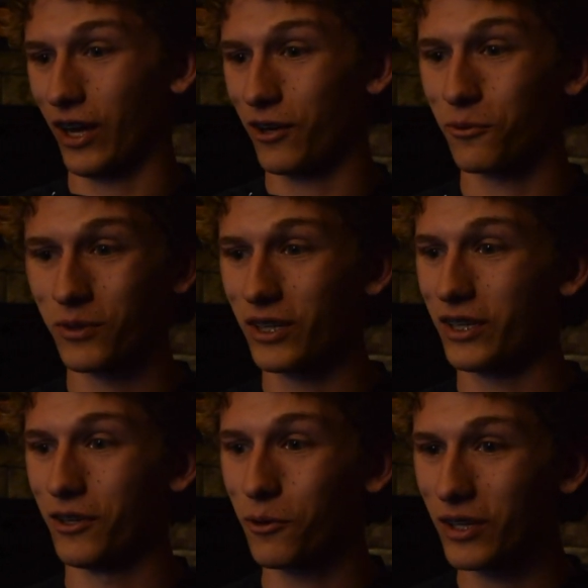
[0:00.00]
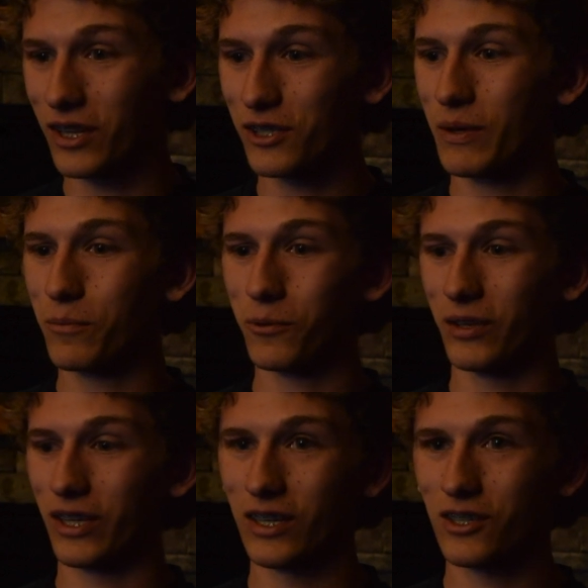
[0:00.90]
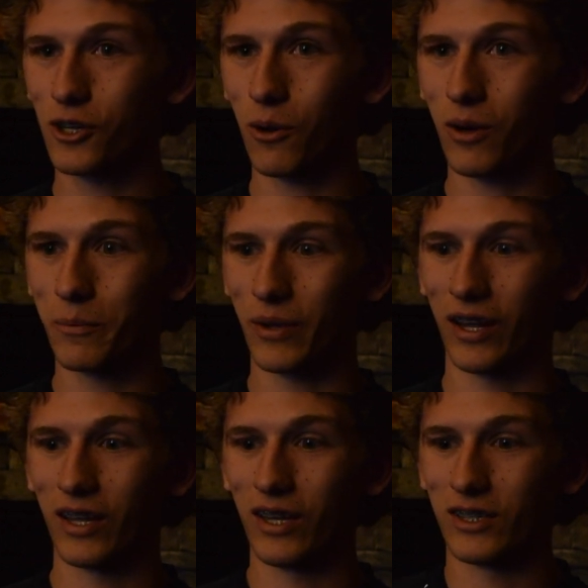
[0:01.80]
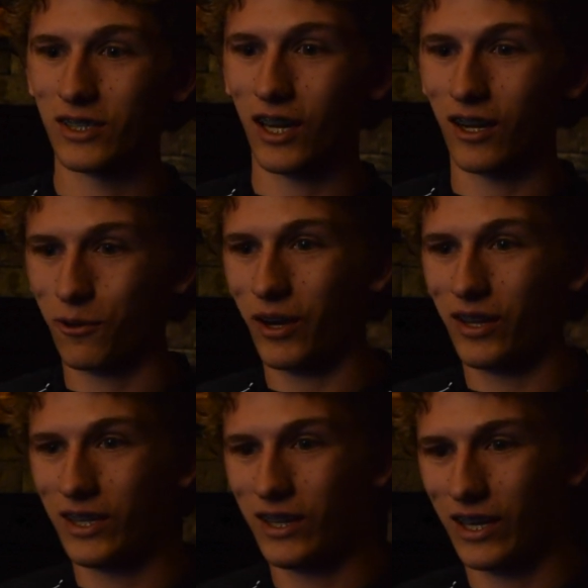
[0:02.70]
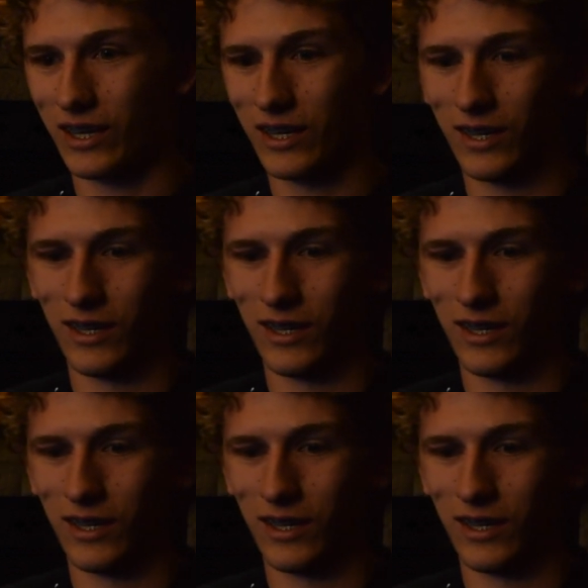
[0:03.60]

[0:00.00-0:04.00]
I don't really know any of these people when they did show up, and I just kind of quietly, like,